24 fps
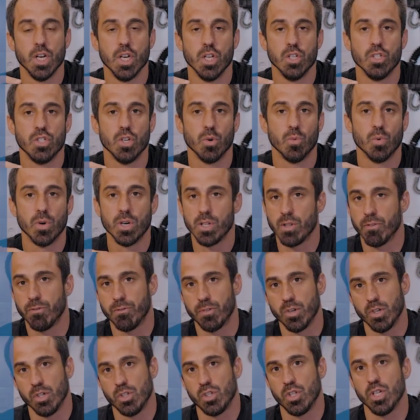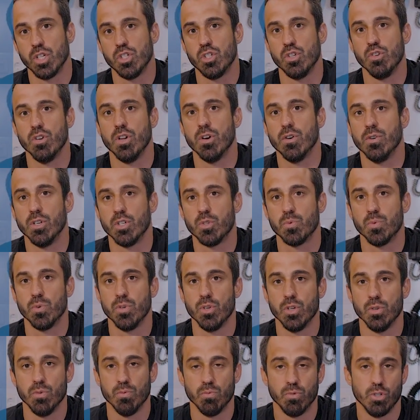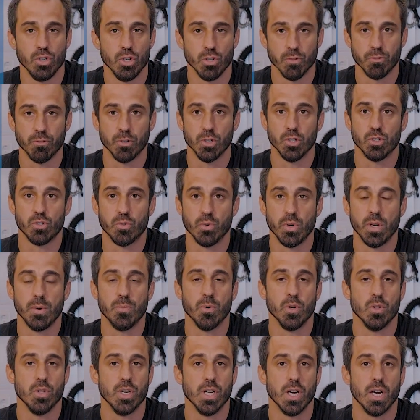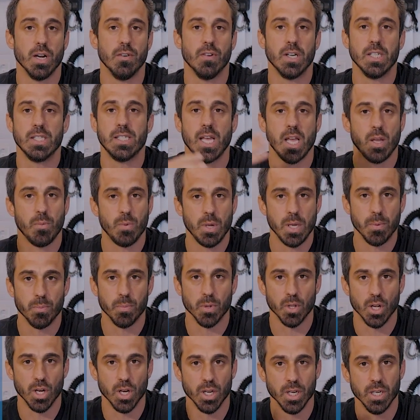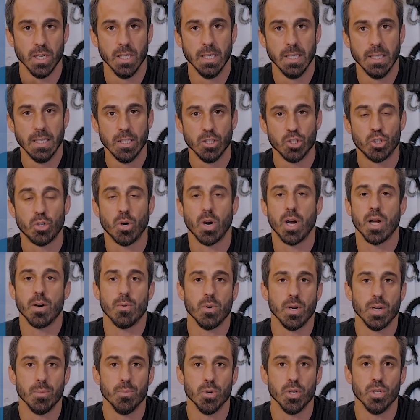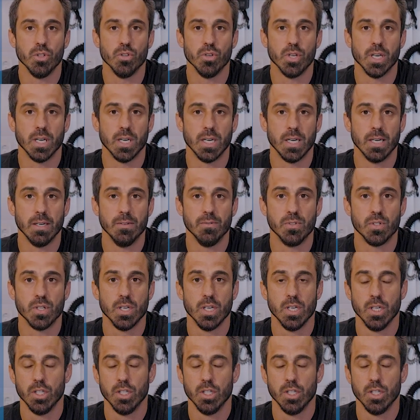So one of the first things you notice when you do your first rebreather dive, I take people on rebreather dives,